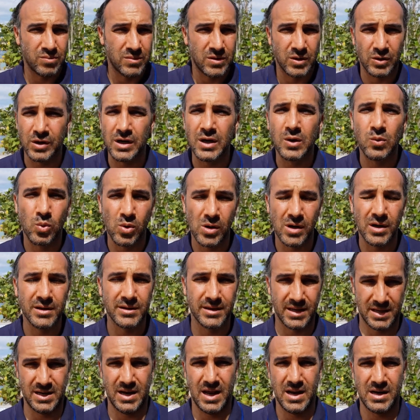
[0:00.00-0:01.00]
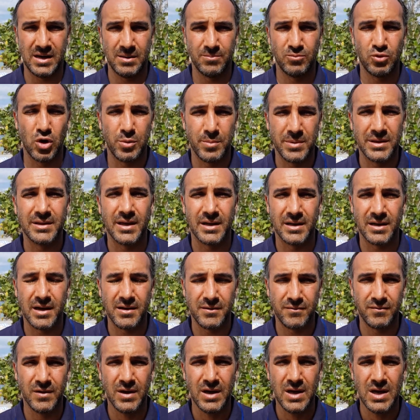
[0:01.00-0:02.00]
the real world and employment
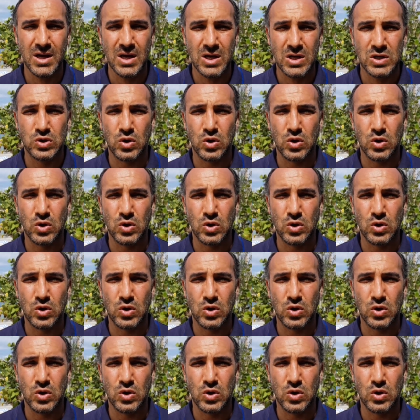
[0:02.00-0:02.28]
and life.